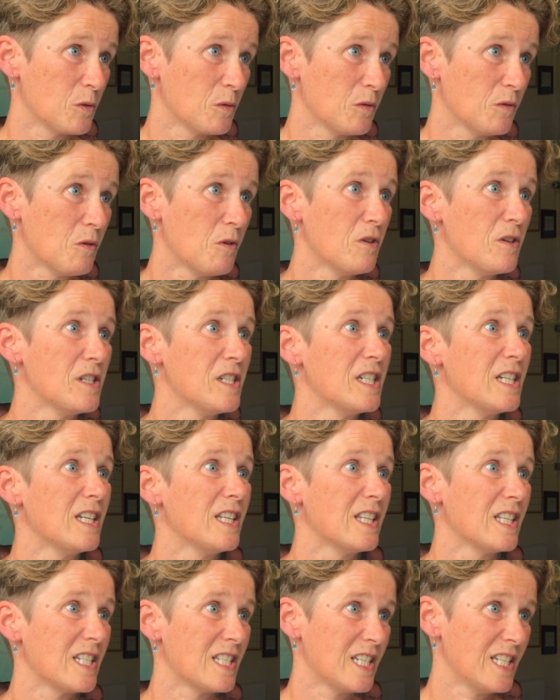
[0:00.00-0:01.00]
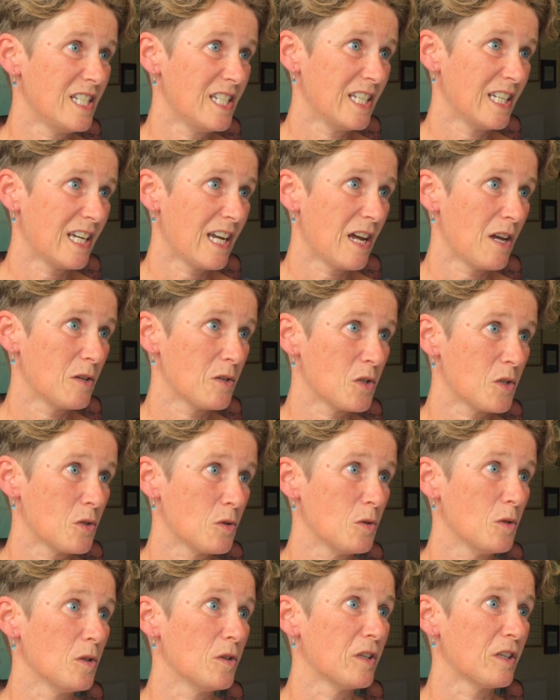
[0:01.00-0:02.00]
authority the city
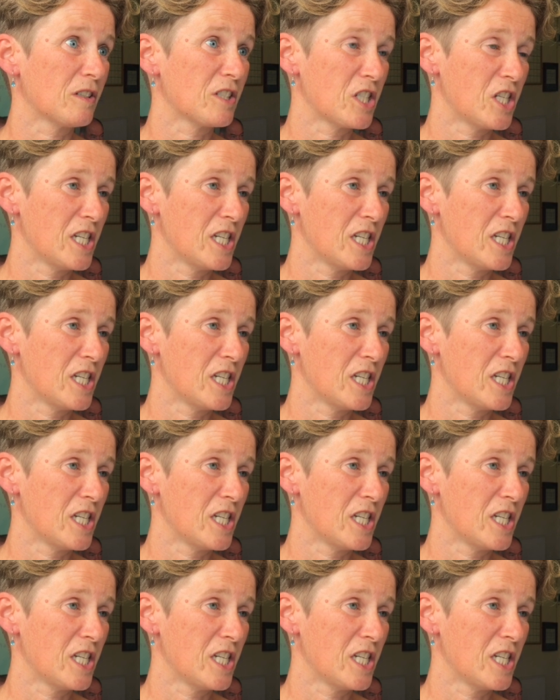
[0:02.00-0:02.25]
council the